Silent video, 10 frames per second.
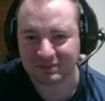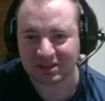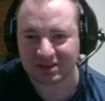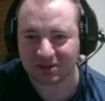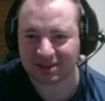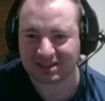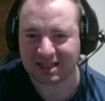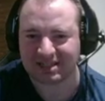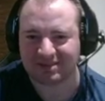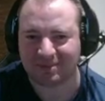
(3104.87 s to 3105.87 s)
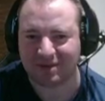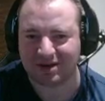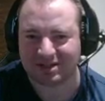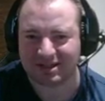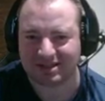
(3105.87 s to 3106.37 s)
So this next
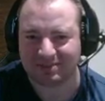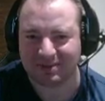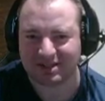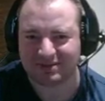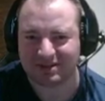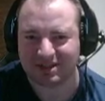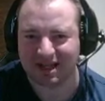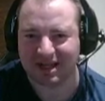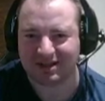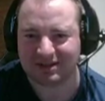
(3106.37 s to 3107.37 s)
mask is the best one to get.